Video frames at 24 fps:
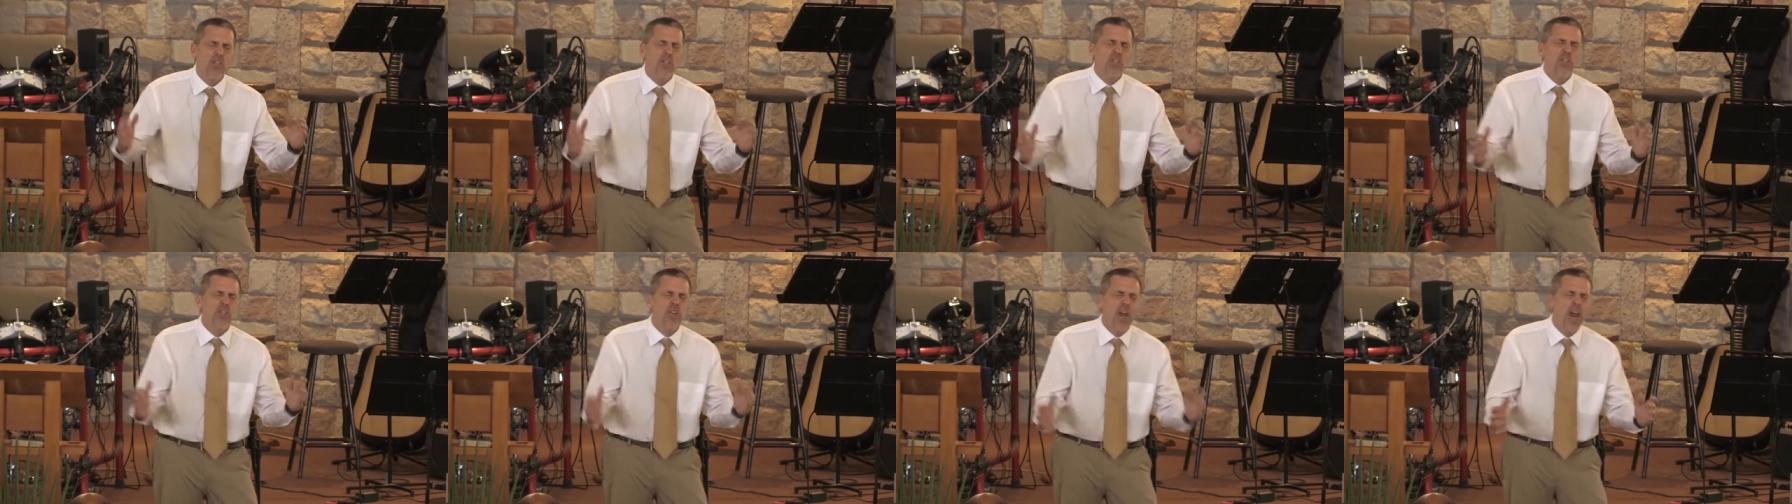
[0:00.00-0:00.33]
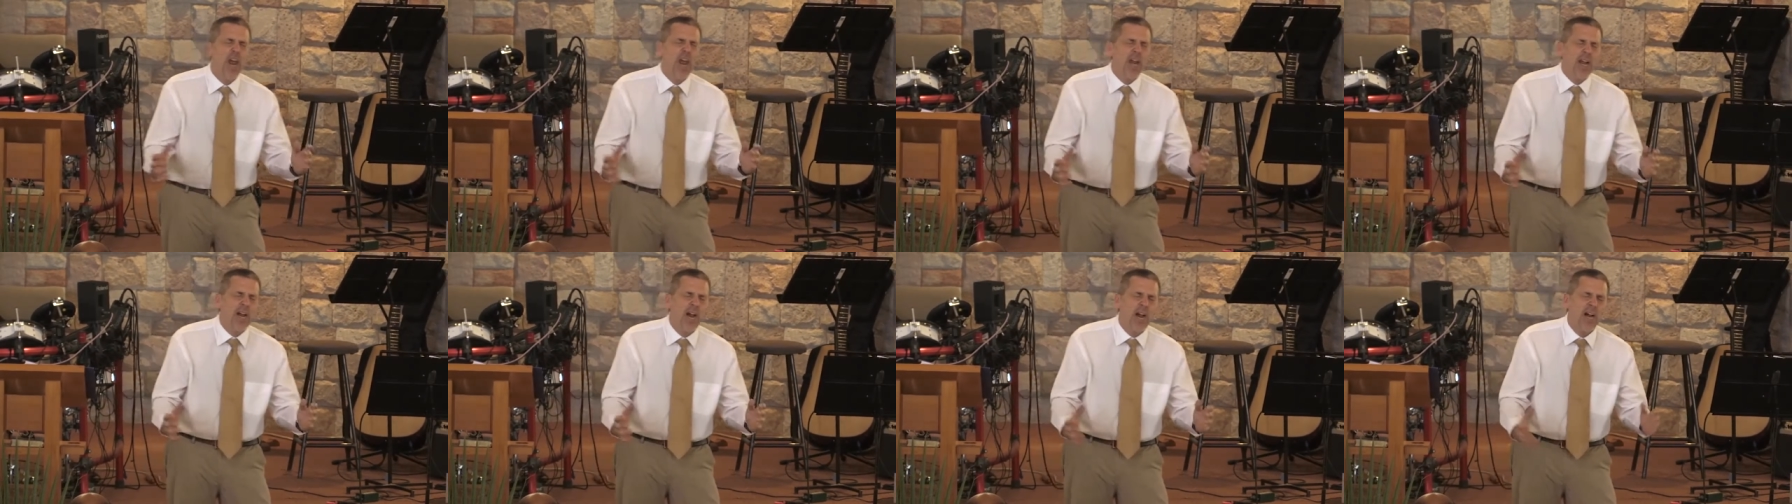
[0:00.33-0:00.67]

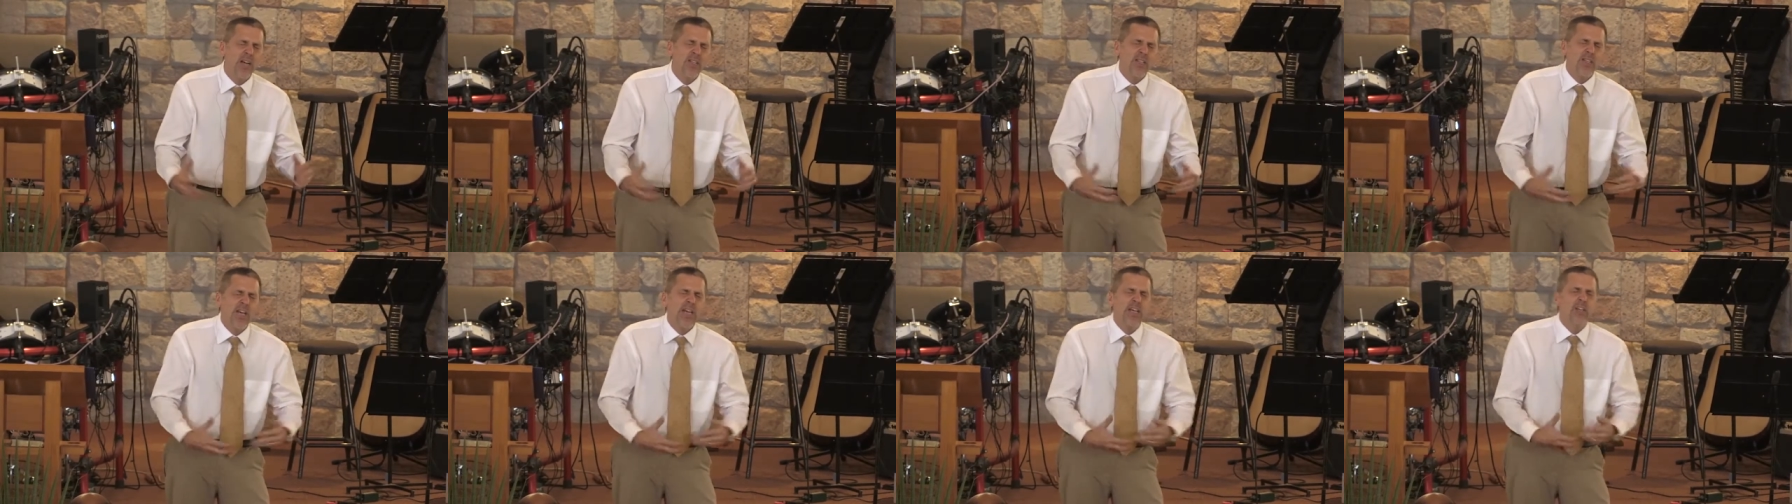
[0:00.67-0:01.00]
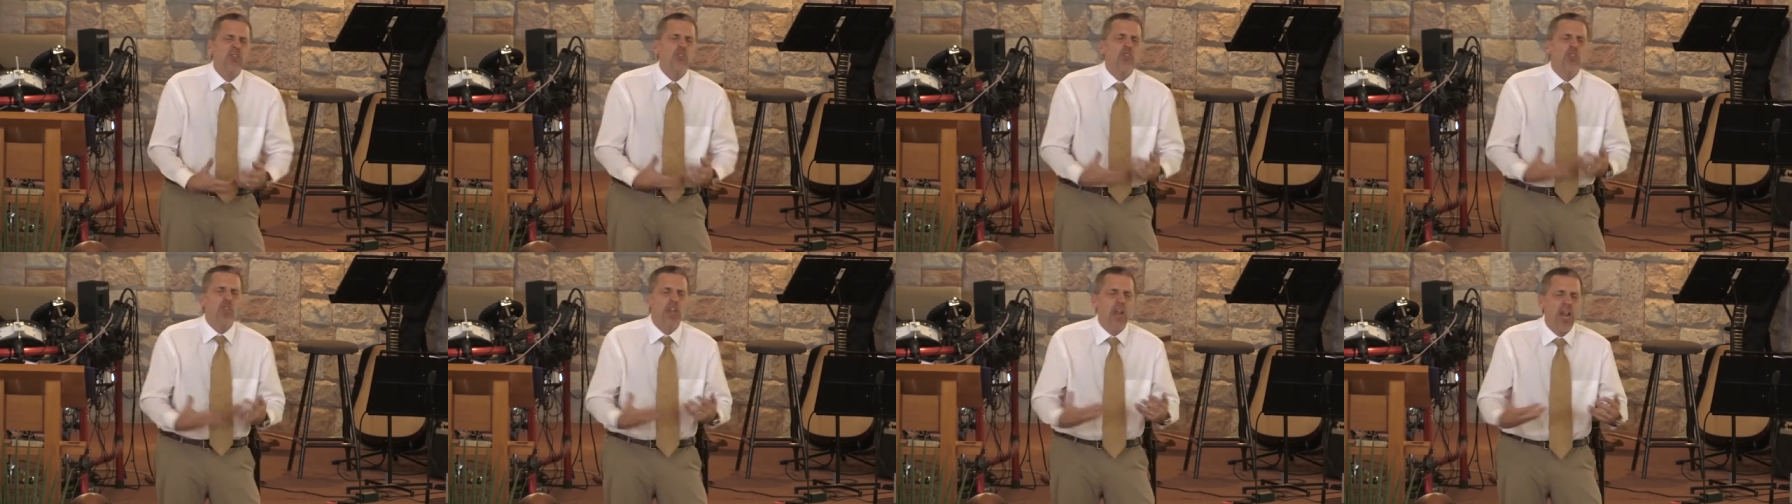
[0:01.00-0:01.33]
Shake us
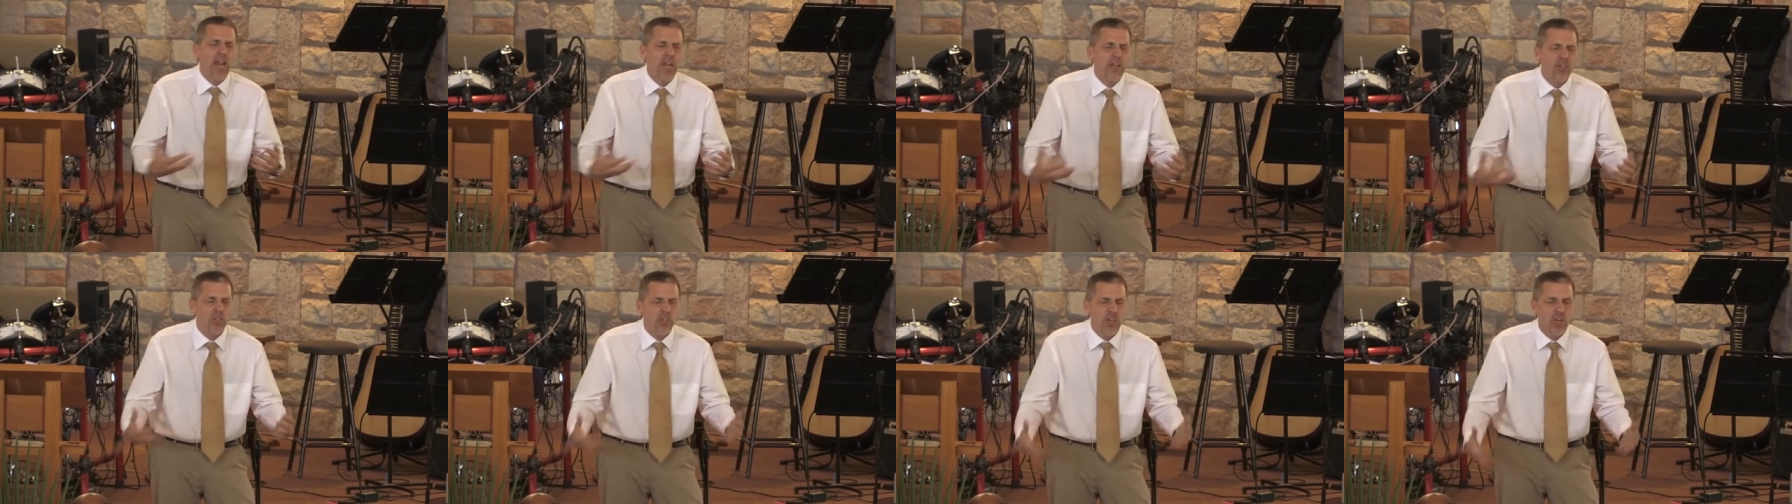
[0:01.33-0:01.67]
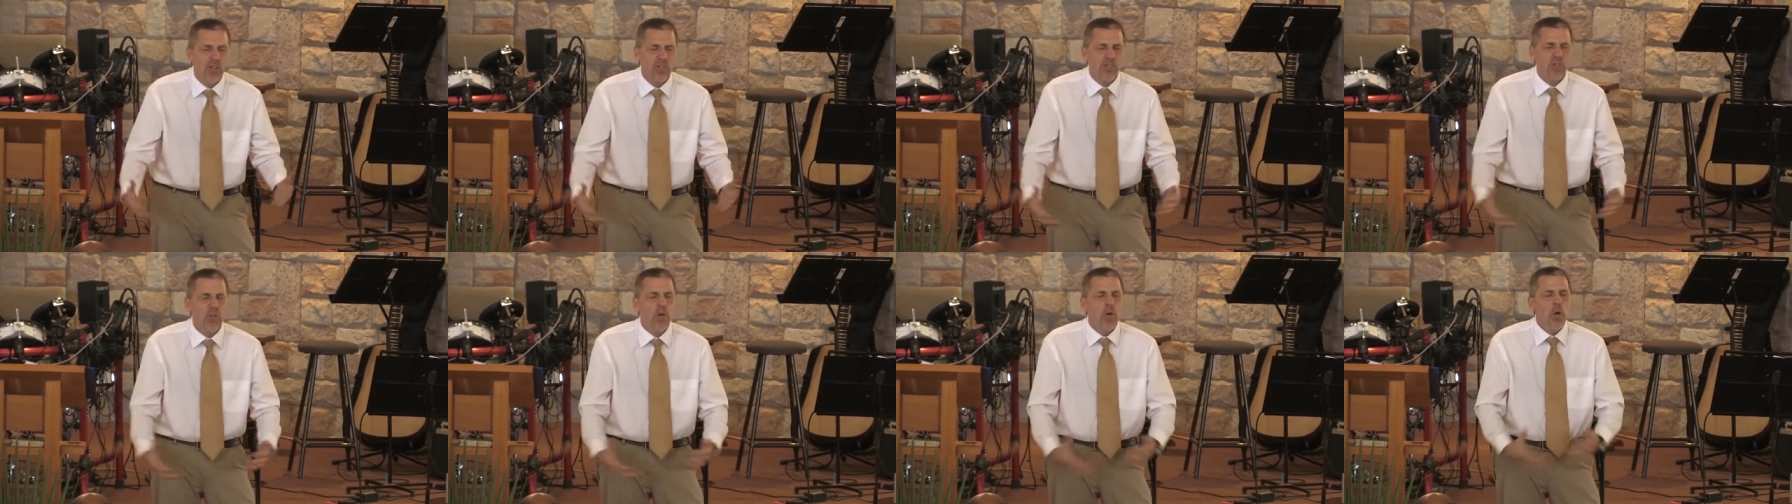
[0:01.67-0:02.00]
and change
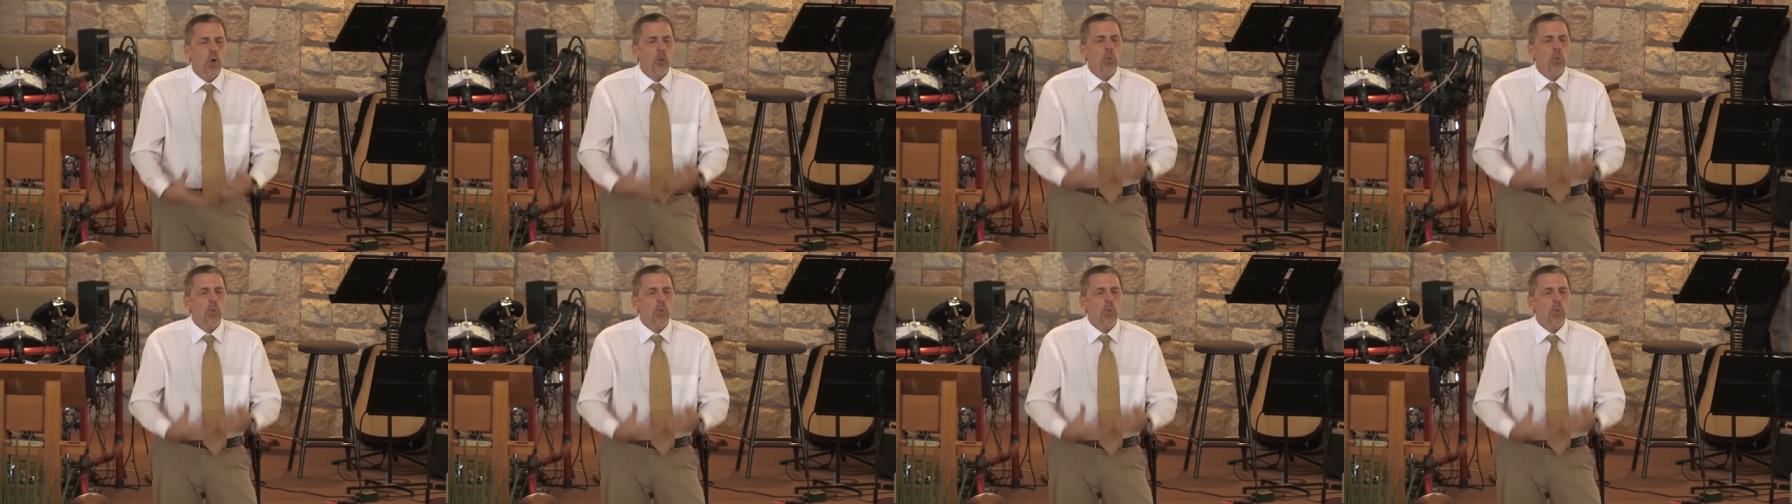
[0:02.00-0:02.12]
us.